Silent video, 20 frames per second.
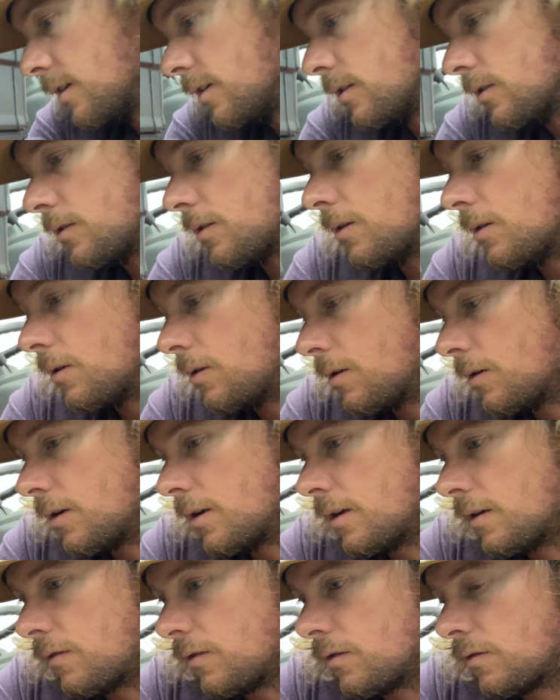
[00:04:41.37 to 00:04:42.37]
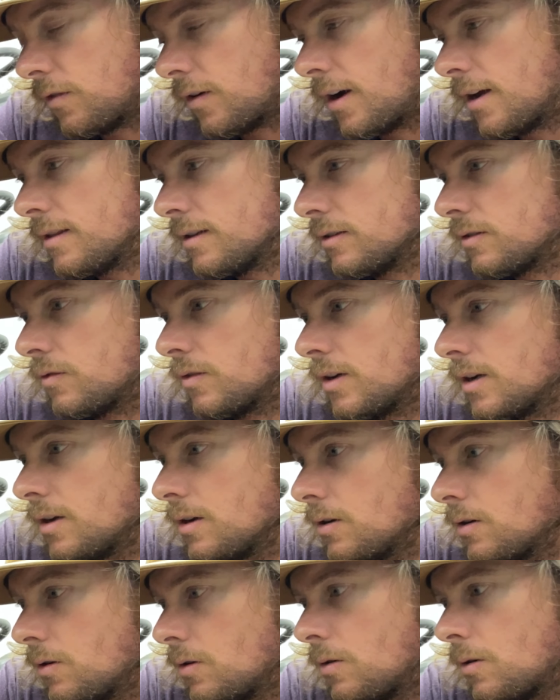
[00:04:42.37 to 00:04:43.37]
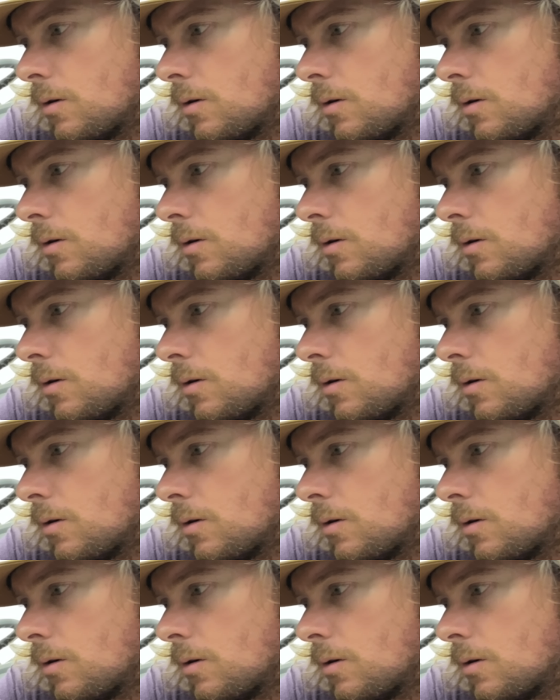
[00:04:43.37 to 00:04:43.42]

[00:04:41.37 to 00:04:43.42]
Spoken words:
So if you find this video,